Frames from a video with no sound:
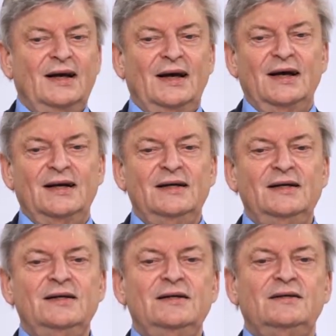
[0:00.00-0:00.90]
And
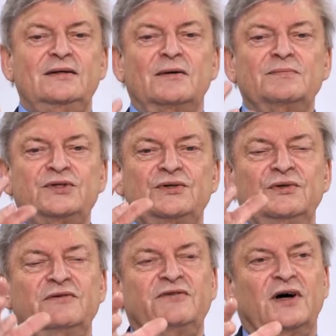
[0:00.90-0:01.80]
he comes to
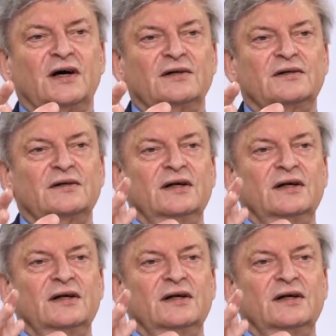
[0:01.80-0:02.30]
the Father,